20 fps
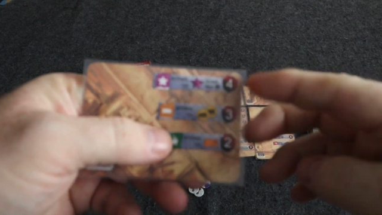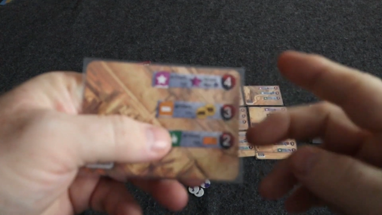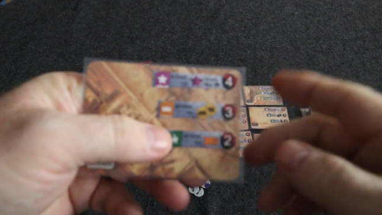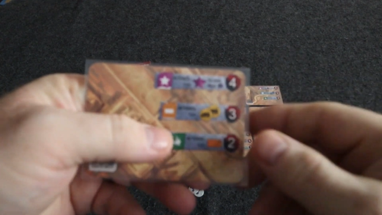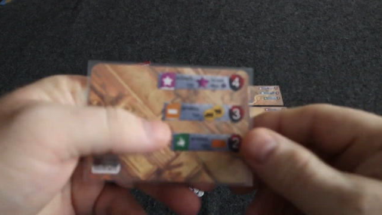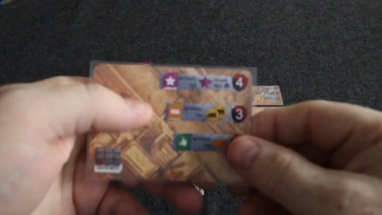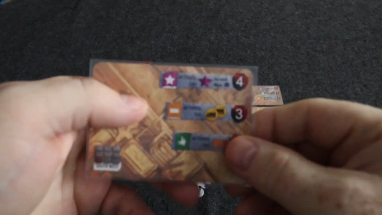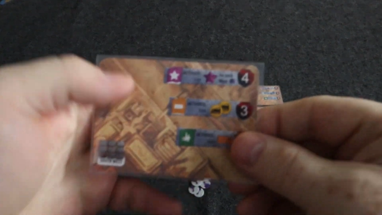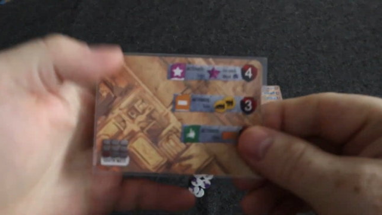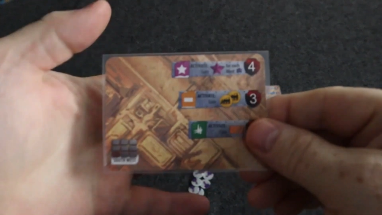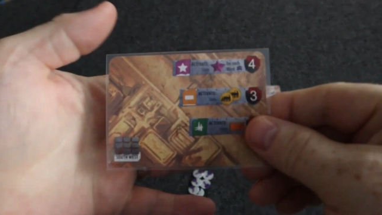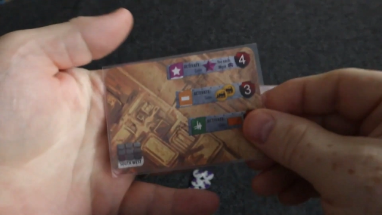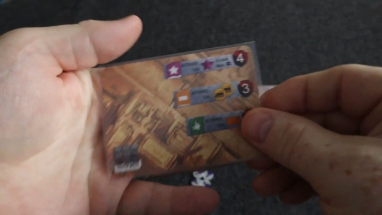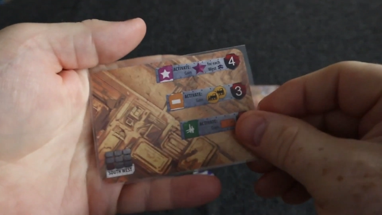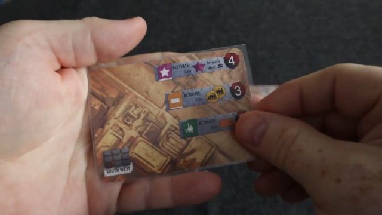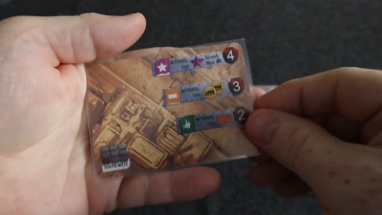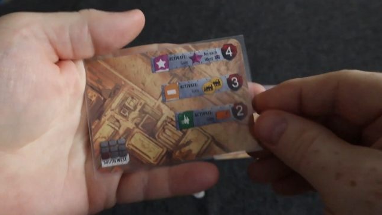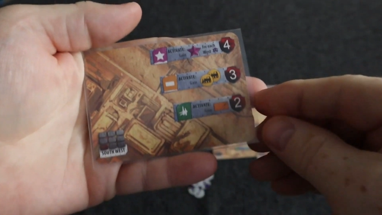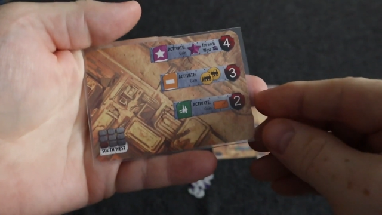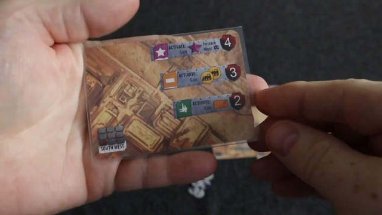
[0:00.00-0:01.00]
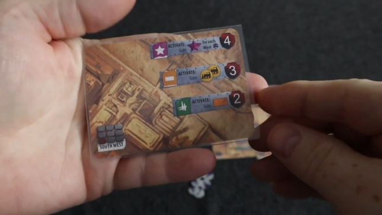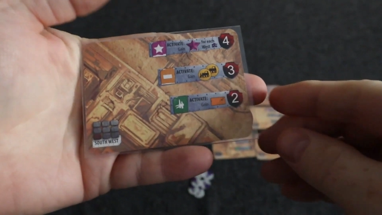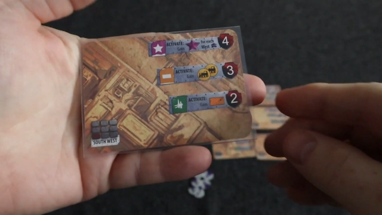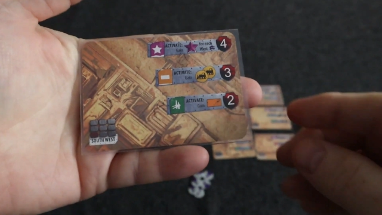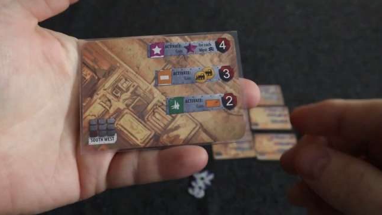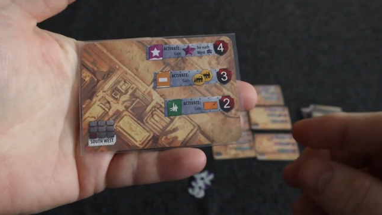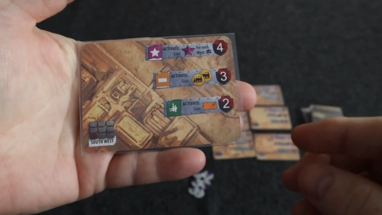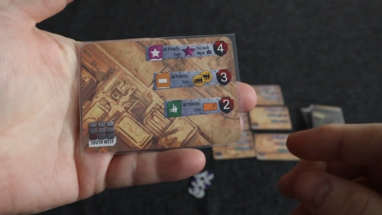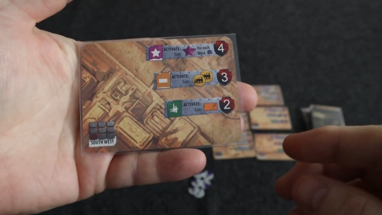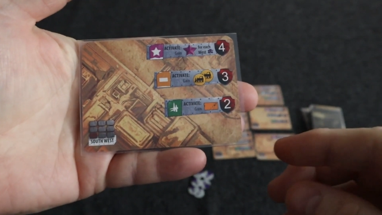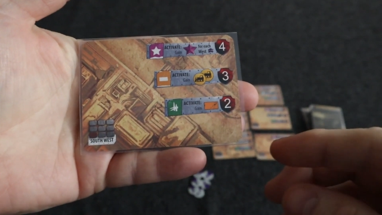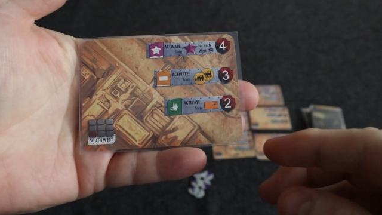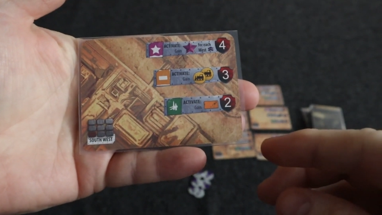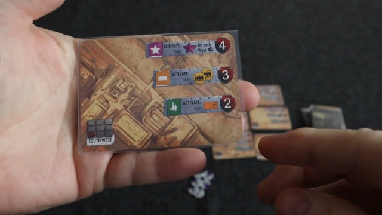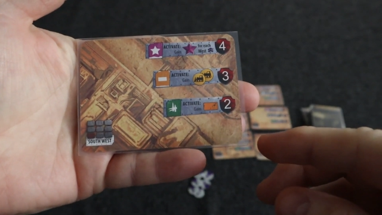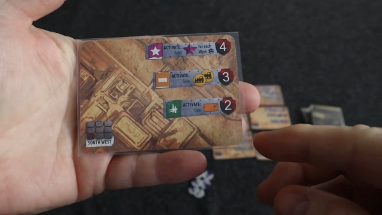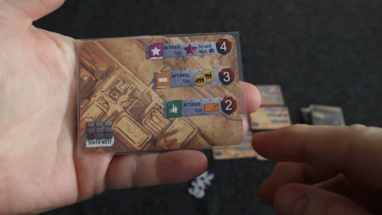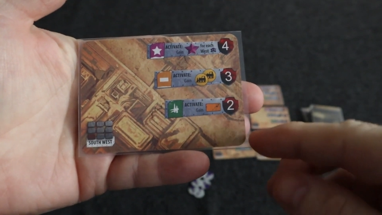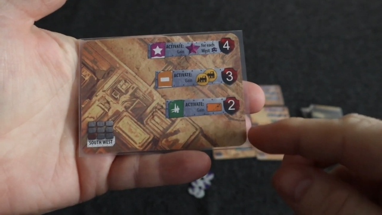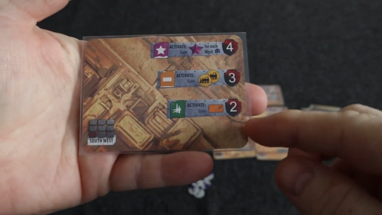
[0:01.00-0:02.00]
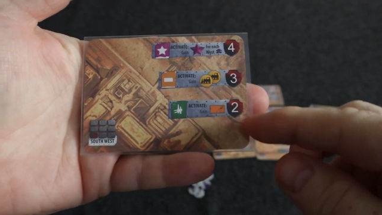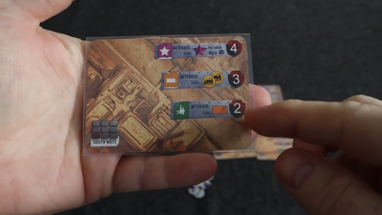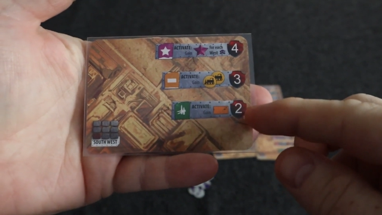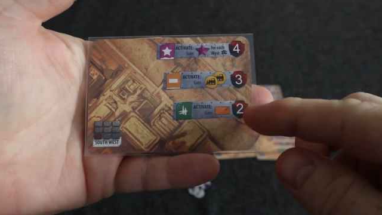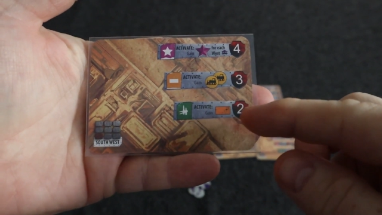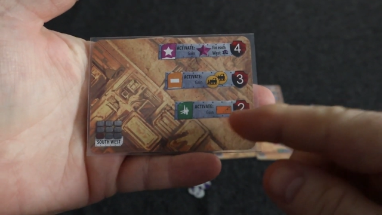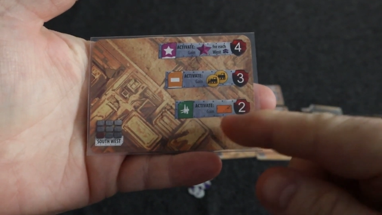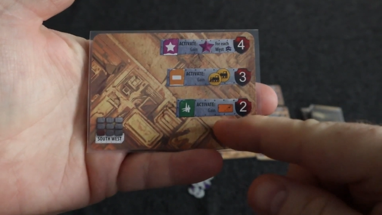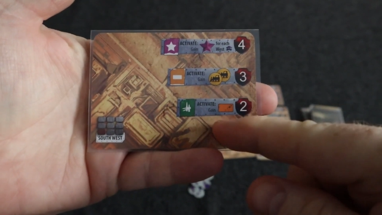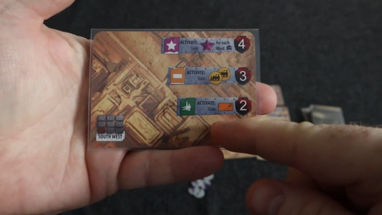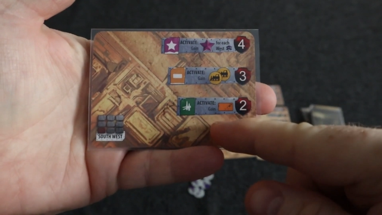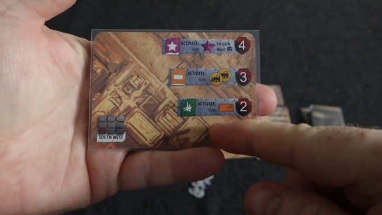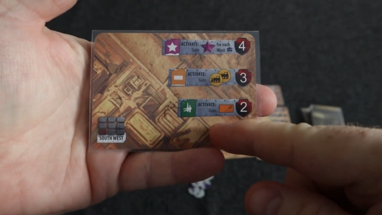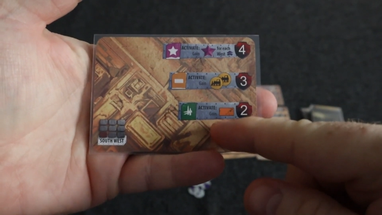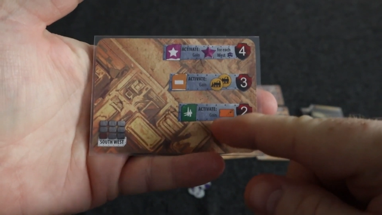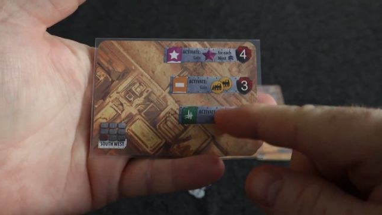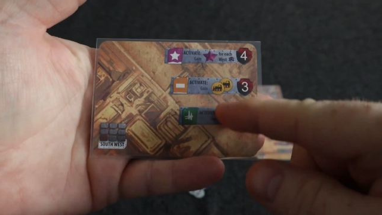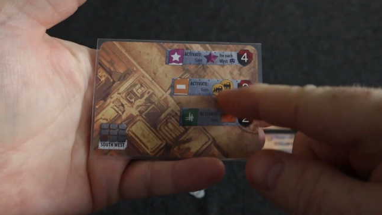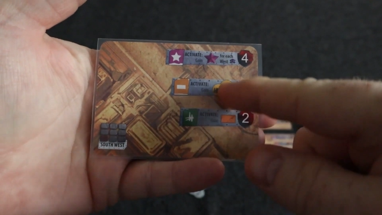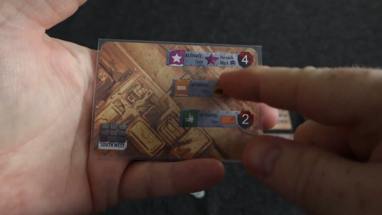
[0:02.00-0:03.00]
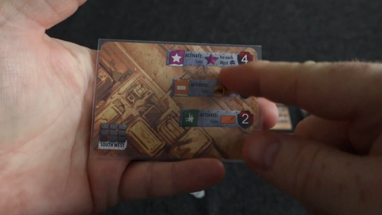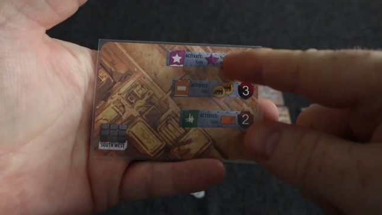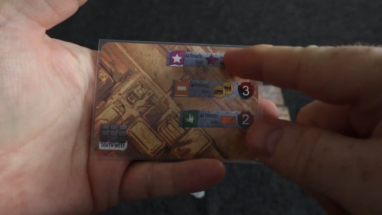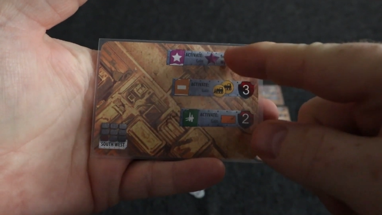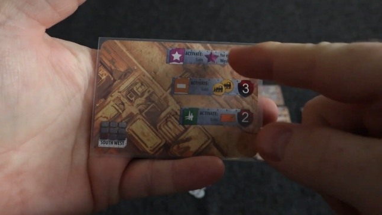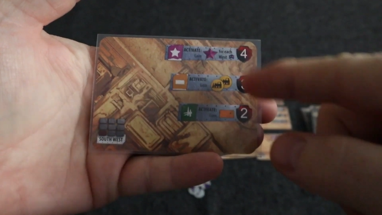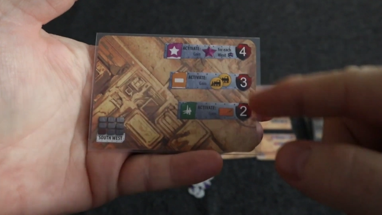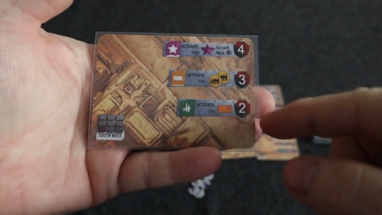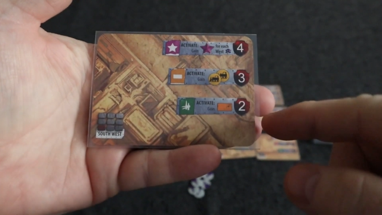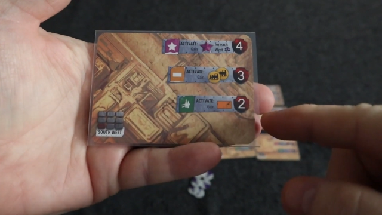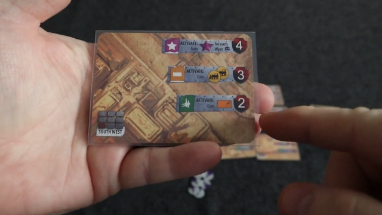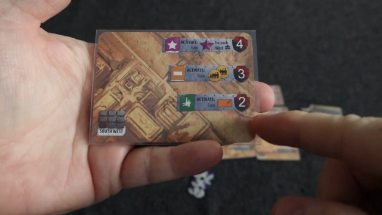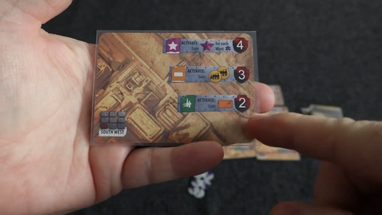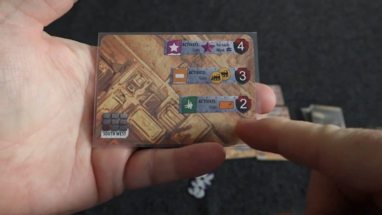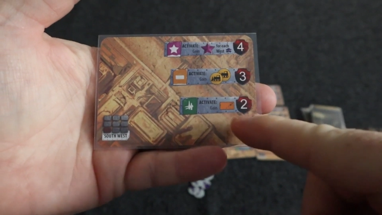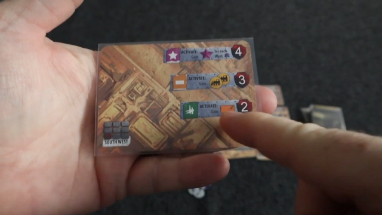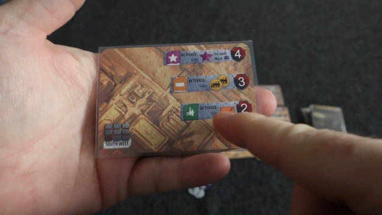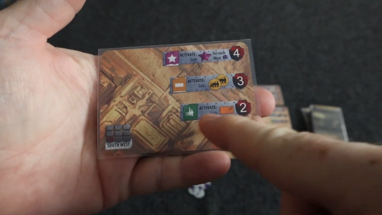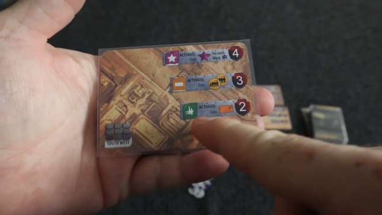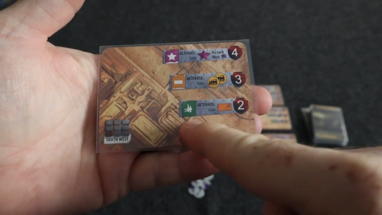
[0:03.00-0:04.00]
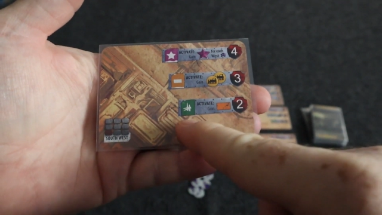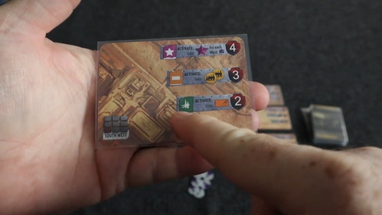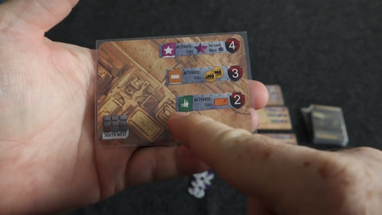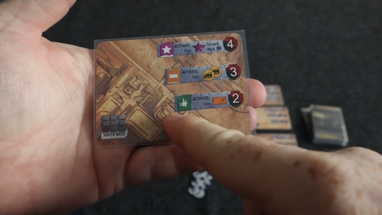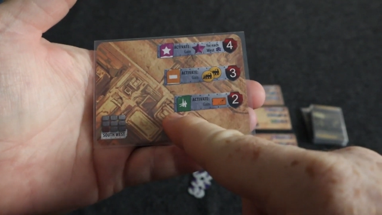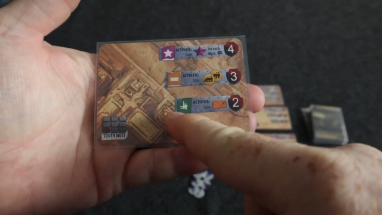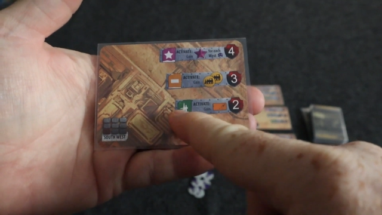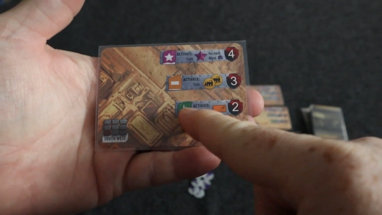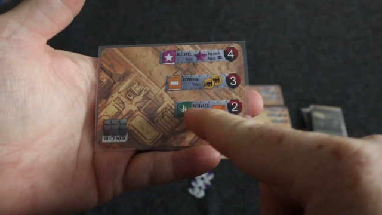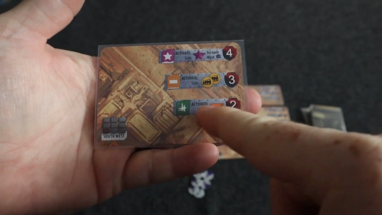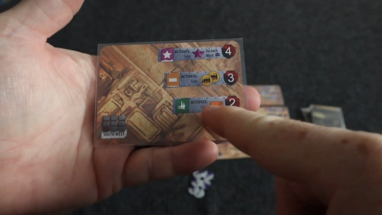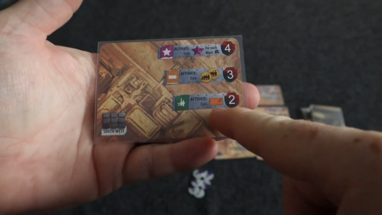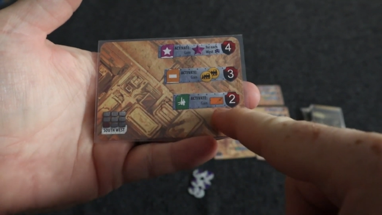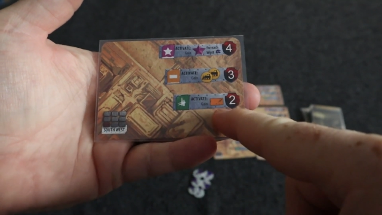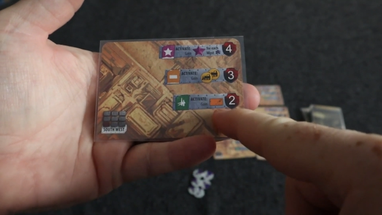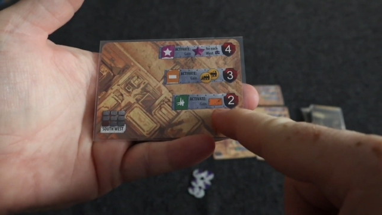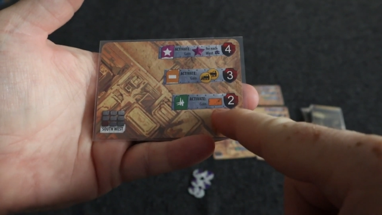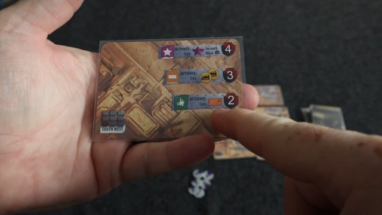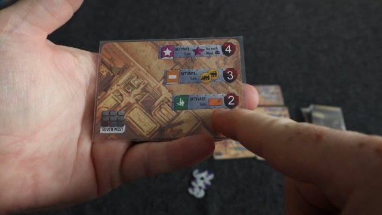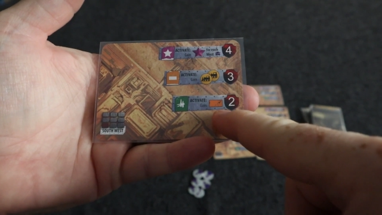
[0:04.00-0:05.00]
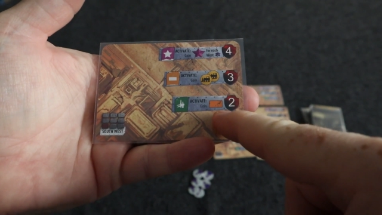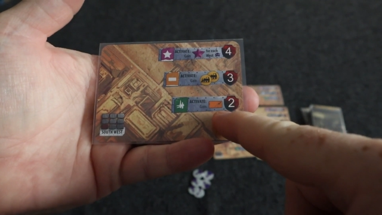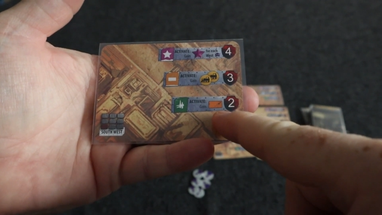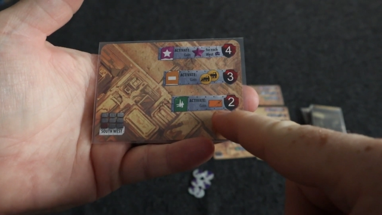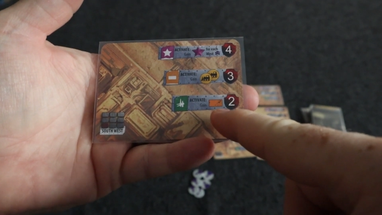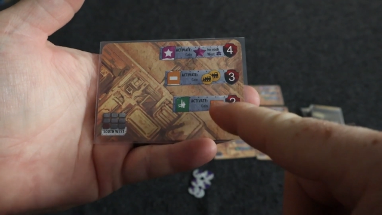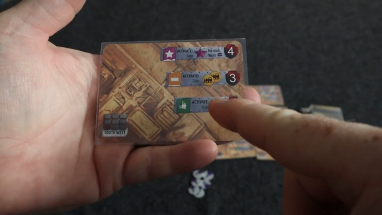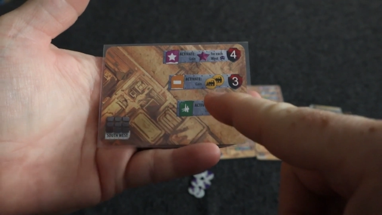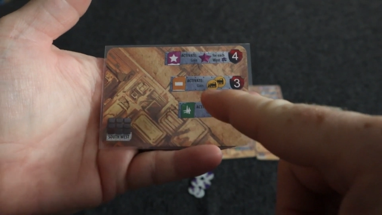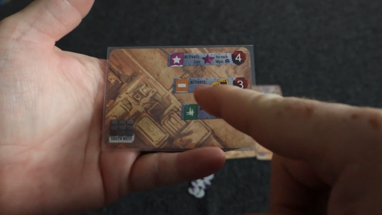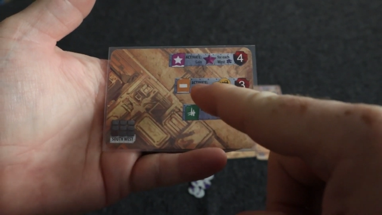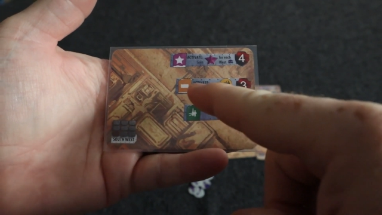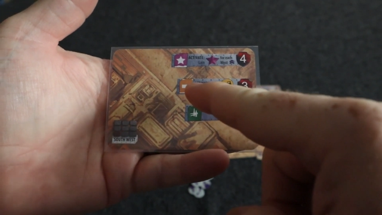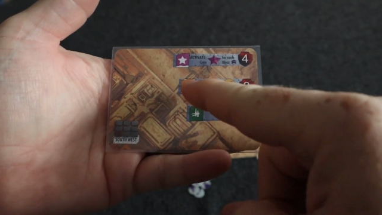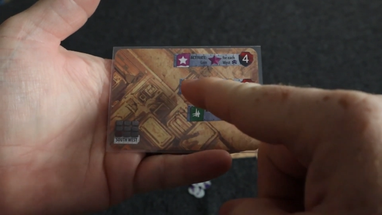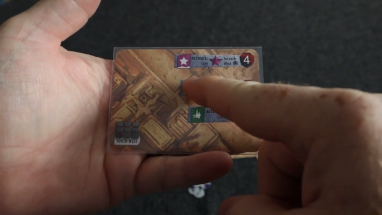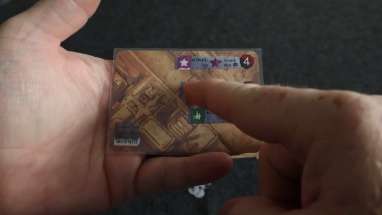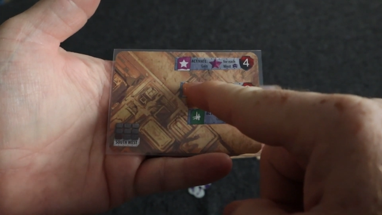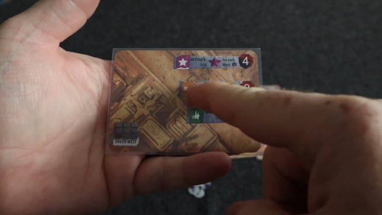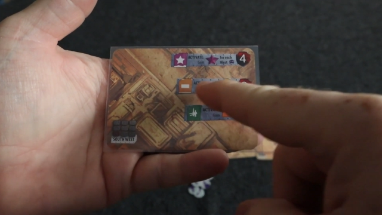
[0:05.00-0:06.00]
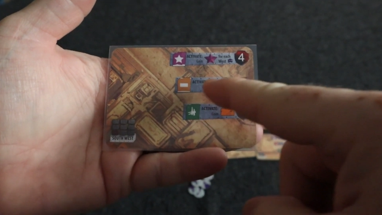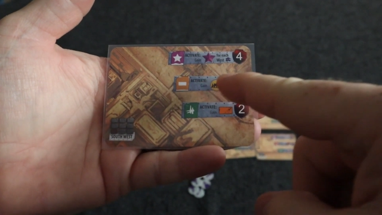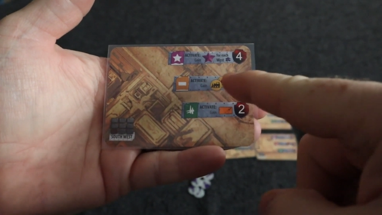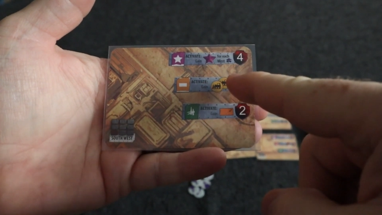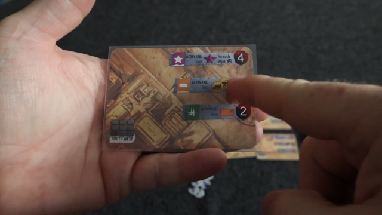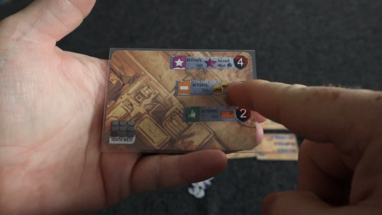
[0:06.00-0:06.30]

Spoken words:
Nobody's mouth can be seen.